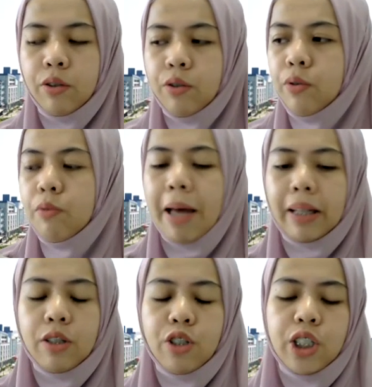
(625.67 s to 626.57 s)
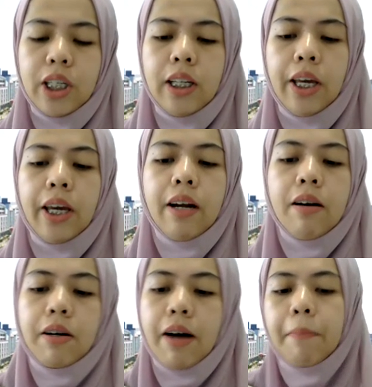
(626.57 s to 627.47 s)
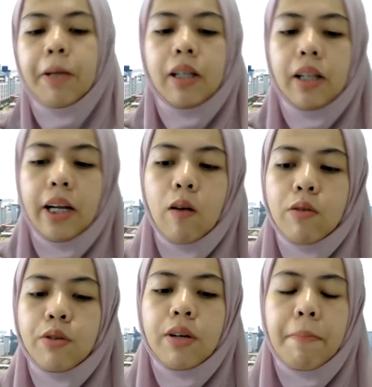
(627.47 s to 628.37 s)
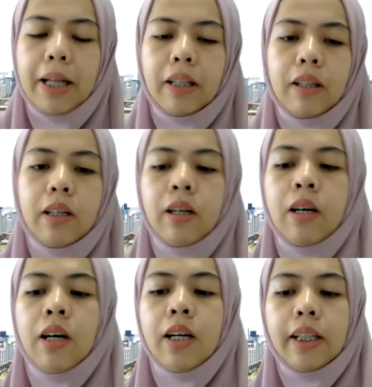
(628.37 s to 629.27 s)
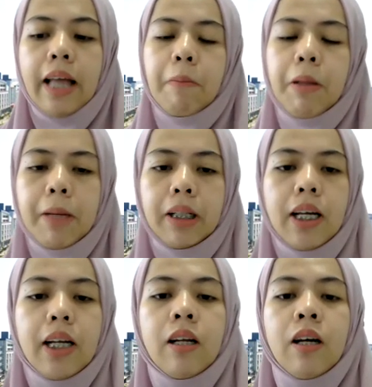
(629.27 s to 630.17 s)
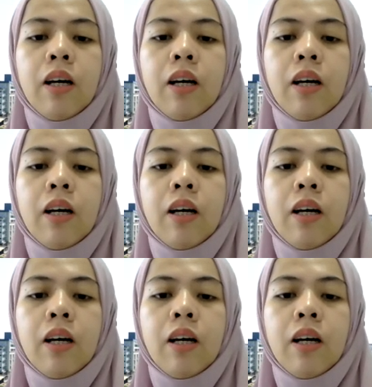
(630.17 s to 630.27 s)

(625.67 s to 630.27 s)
two methods in here, graphical and also the method, the table method,